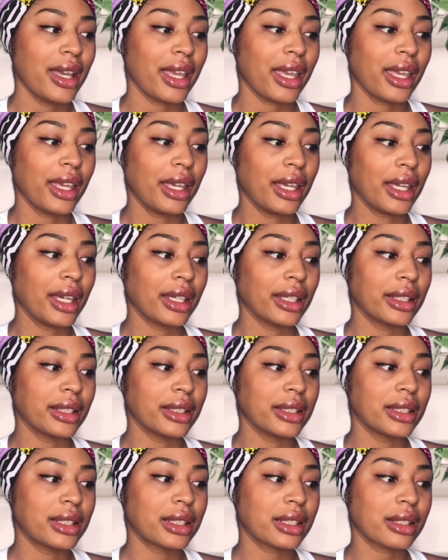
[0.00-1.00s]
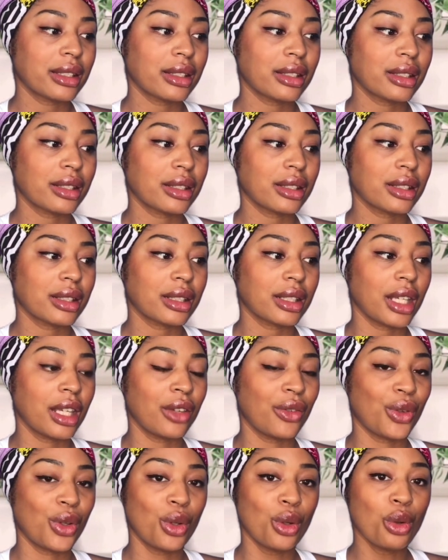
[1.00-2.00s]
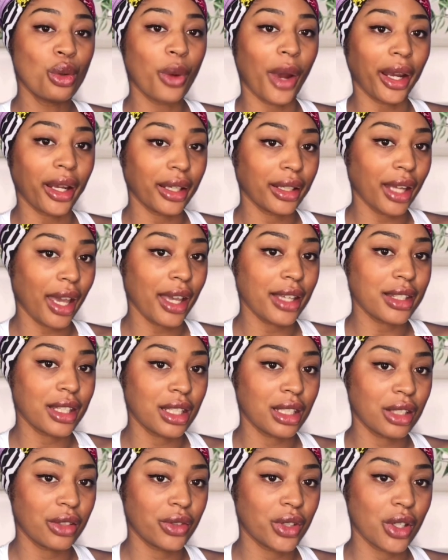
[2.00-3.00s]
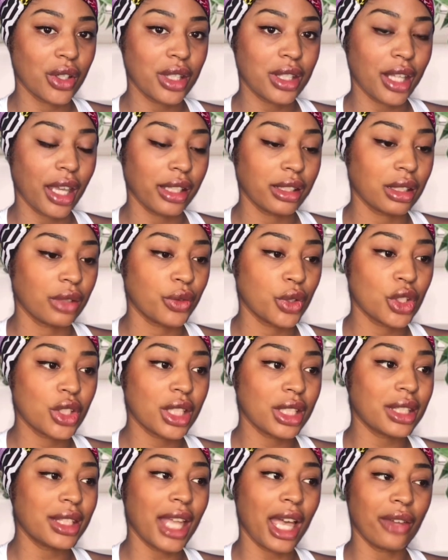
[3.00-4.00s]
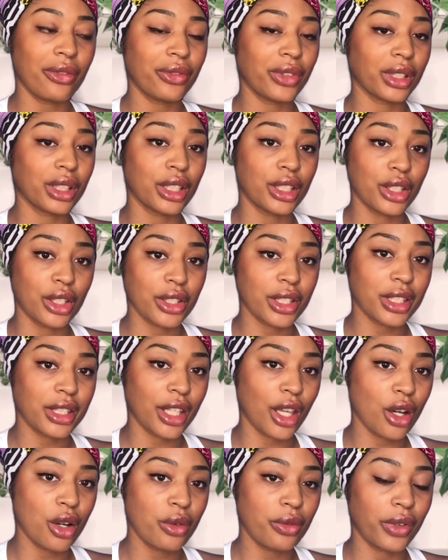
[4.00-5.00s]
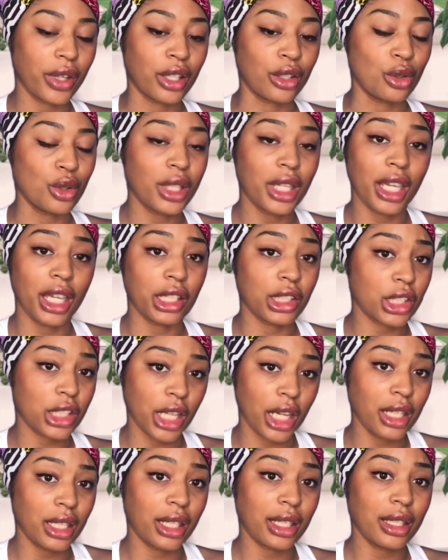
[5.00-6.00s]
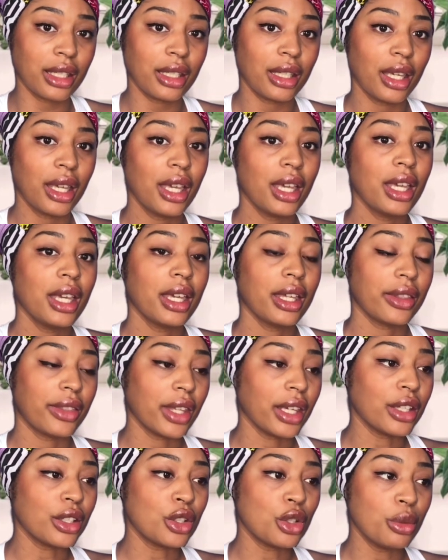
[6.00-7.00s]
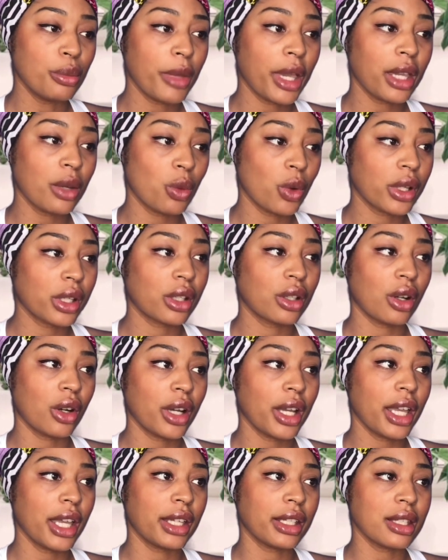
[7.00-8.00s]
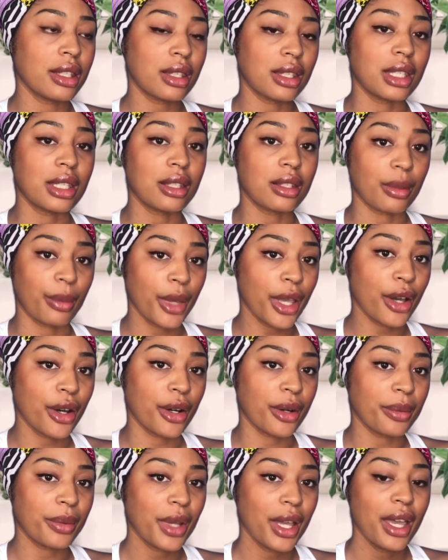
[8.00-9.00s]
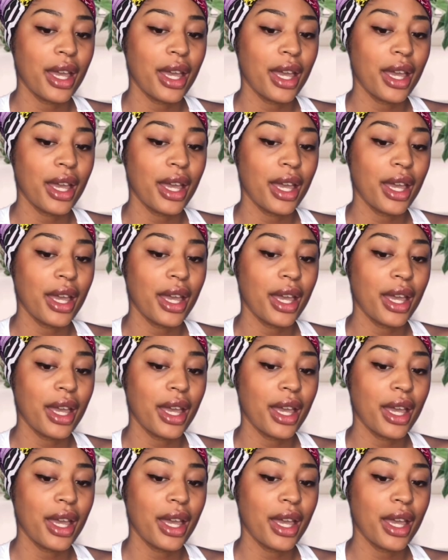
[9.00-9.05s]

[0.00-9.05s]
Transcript: And if you recognize any of those signs, if you're just not feeling yourself and you can't shake it, then you may want to go ahead and seek some help.